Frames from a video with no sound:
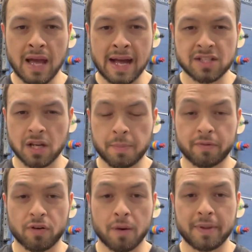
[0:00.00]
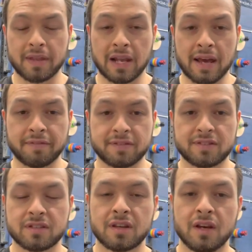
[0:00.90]
actually performing the
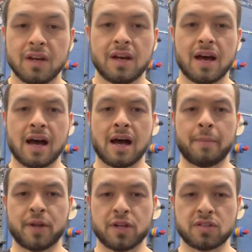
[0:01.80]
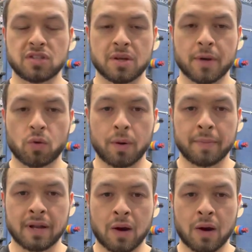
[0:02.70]
lifts and using gym equipment,